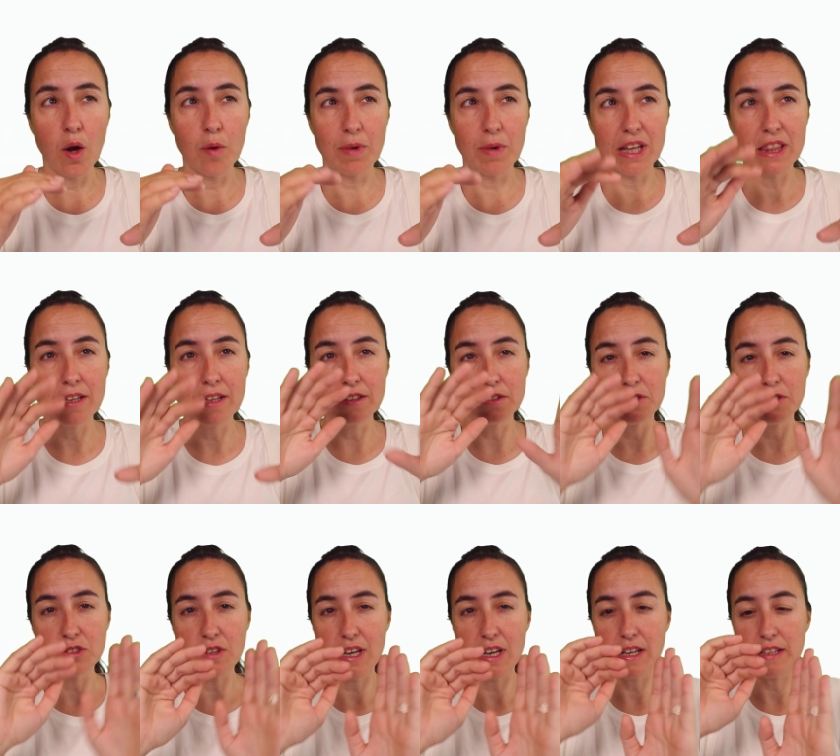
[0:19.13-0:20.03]
but I think it's
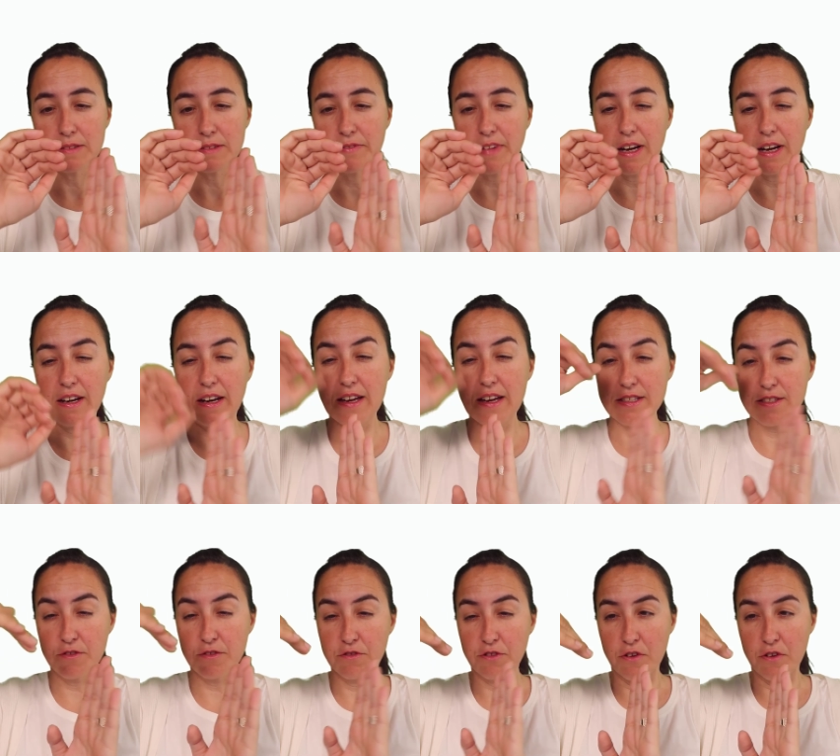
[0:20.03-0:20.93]

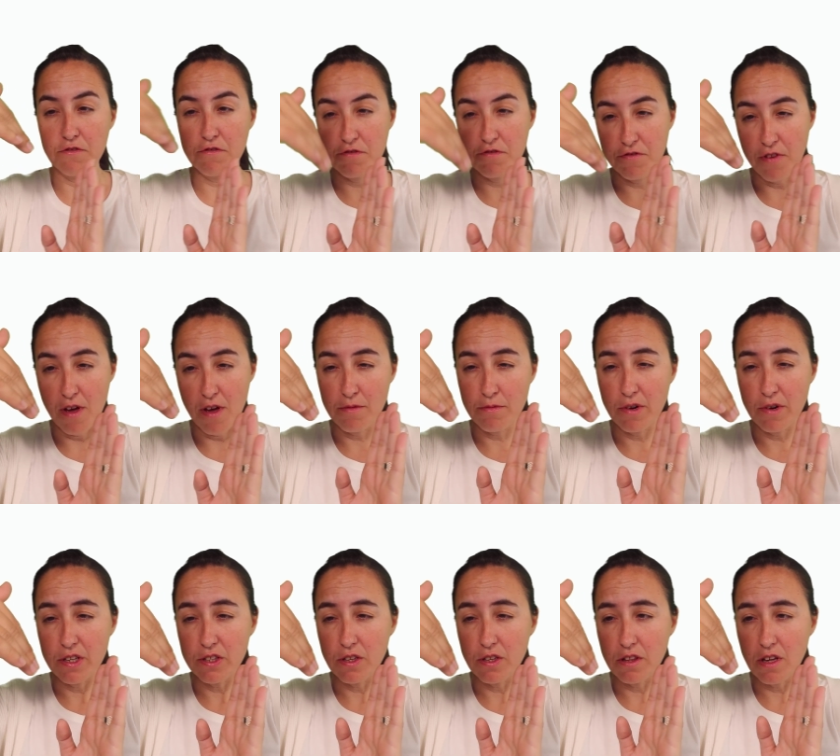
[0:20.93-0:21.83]
visualizing from
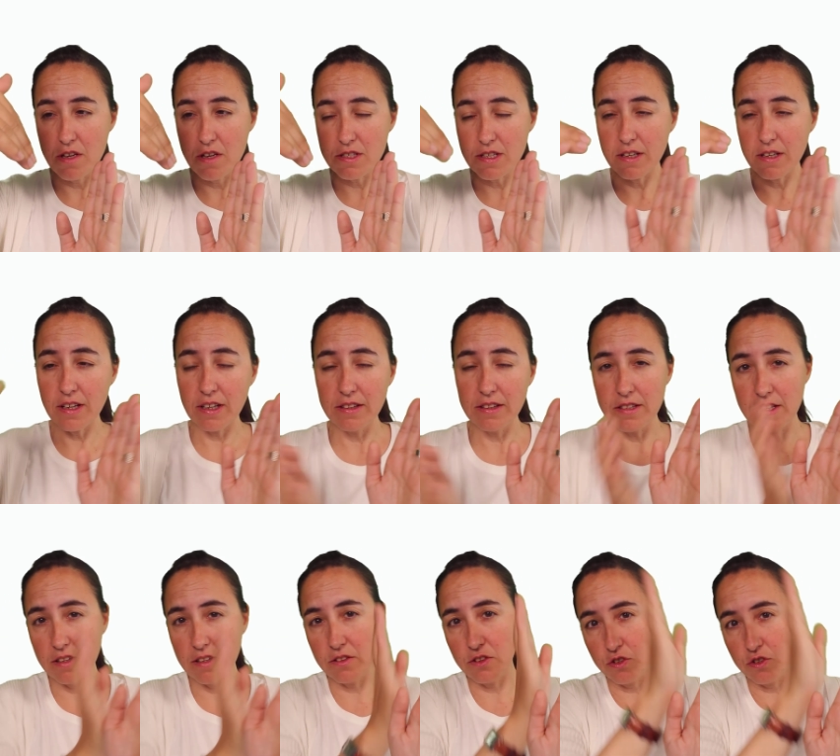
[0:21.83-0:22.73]
February two thousand
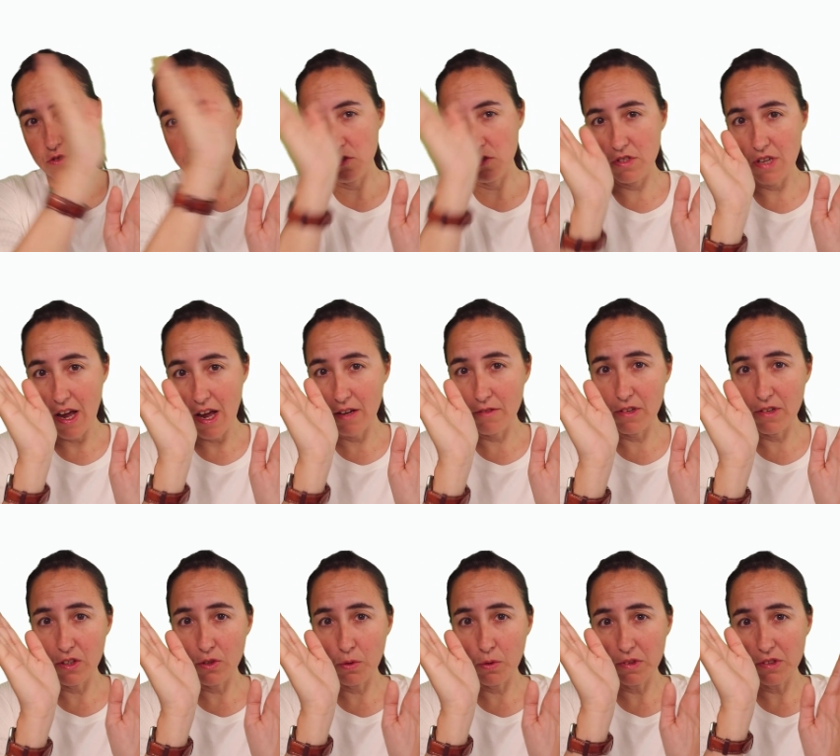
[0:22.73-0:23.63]
nineteen to
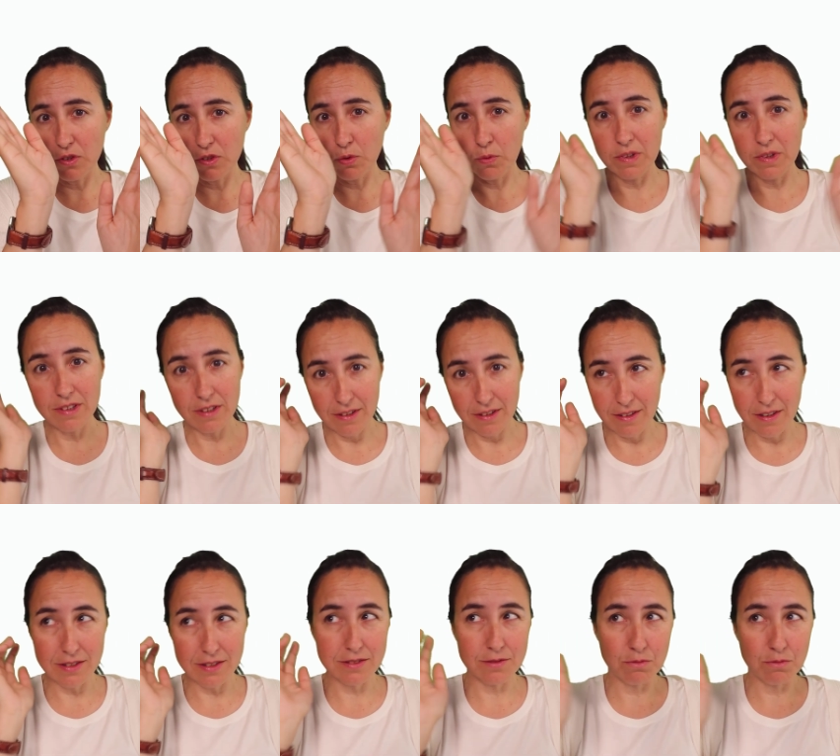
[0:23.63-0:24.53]
January twenty twenty.
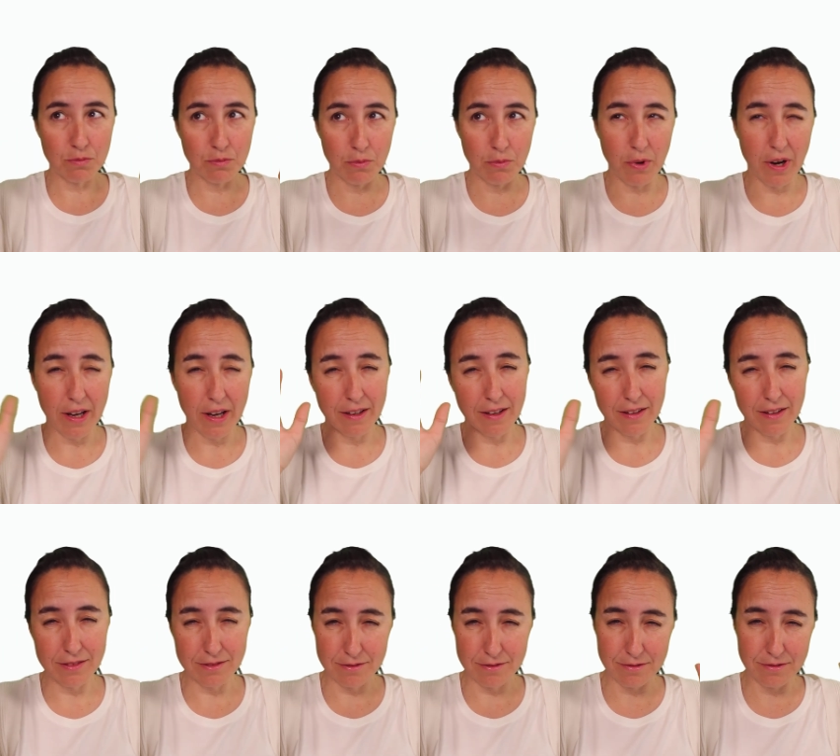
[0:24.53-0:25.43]
That's what I
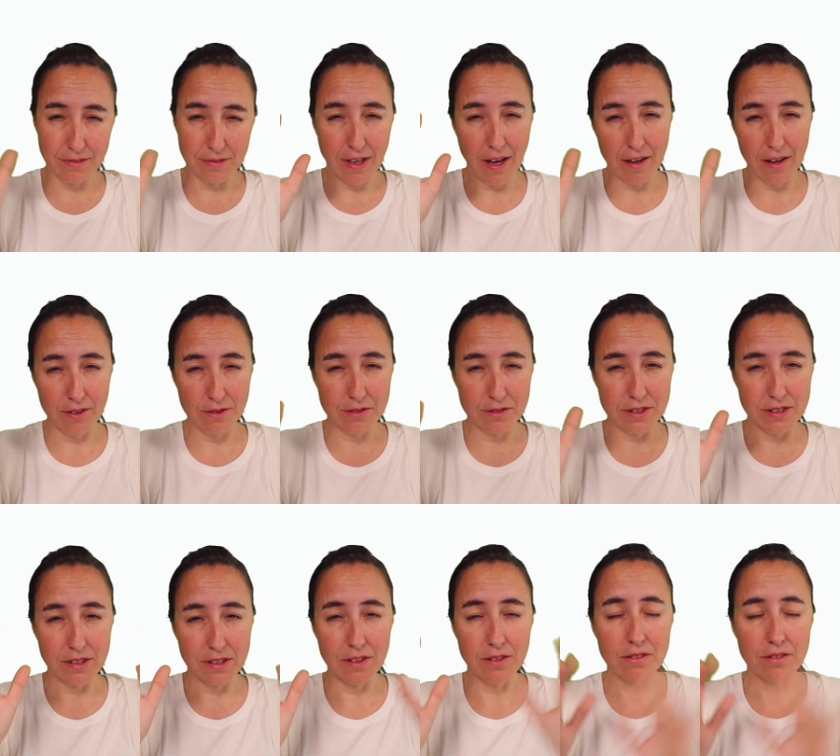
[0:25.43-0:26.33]
can kind of
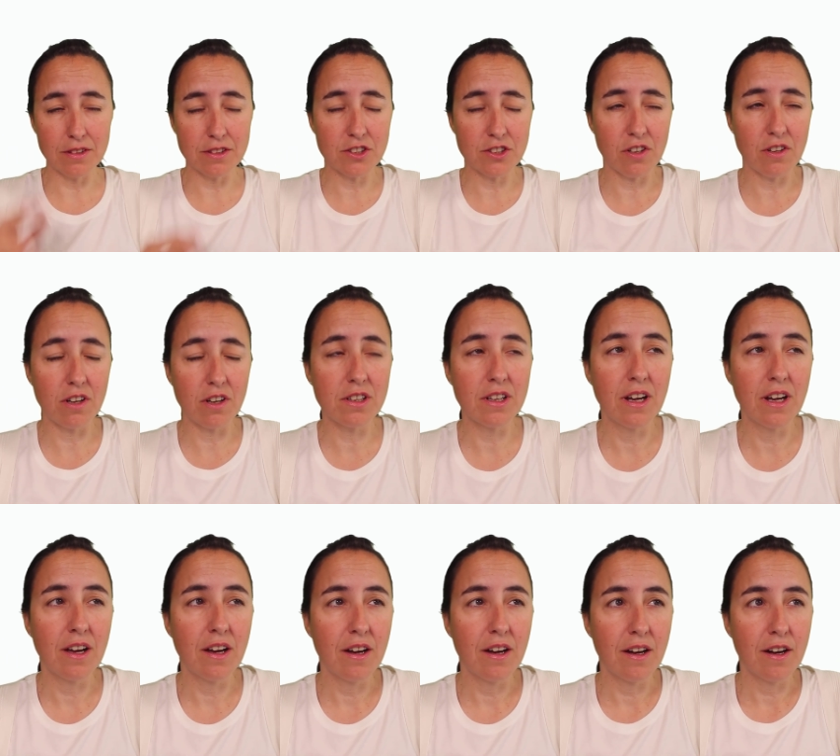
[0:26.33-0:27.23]
see on the chart.
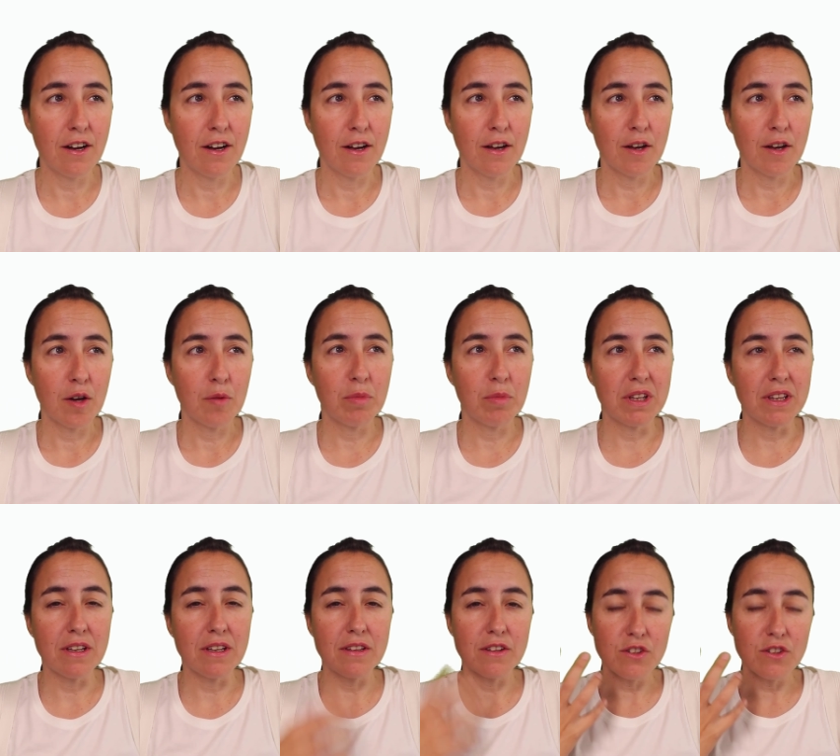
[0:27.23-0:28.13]
But
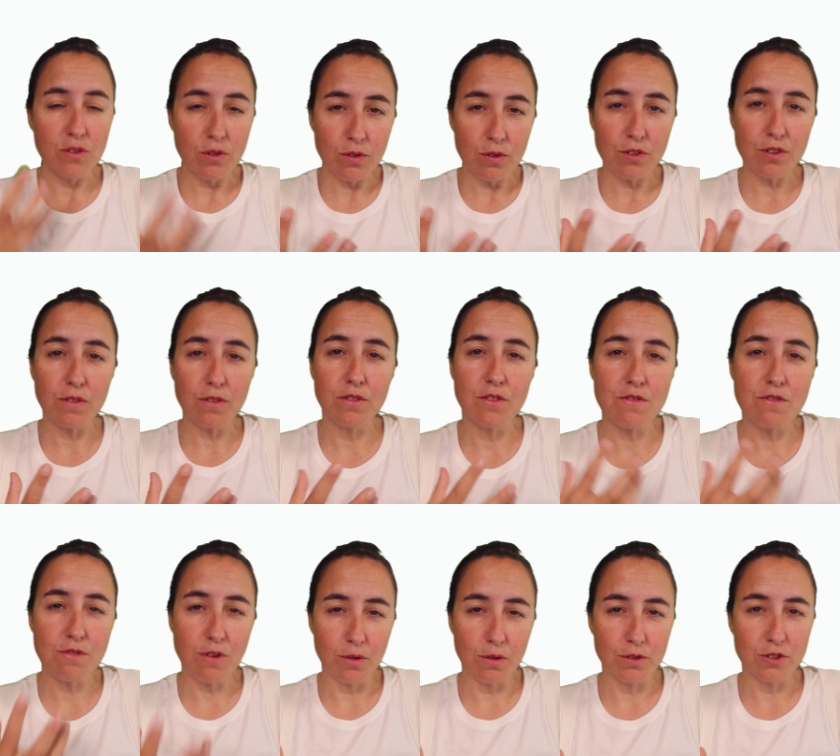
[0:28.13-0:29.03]
the use of the
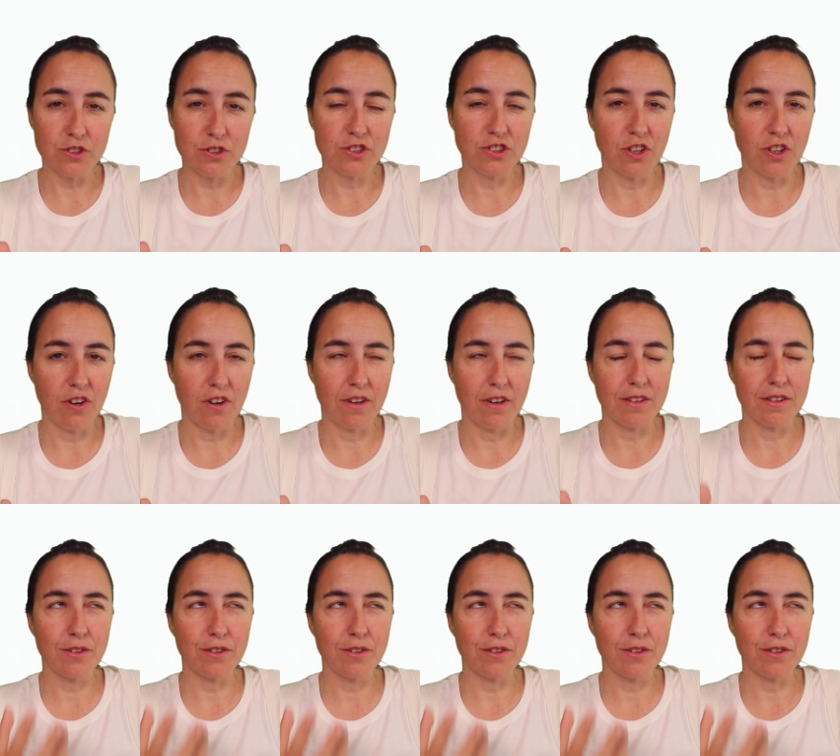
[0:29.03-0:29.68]
rose chart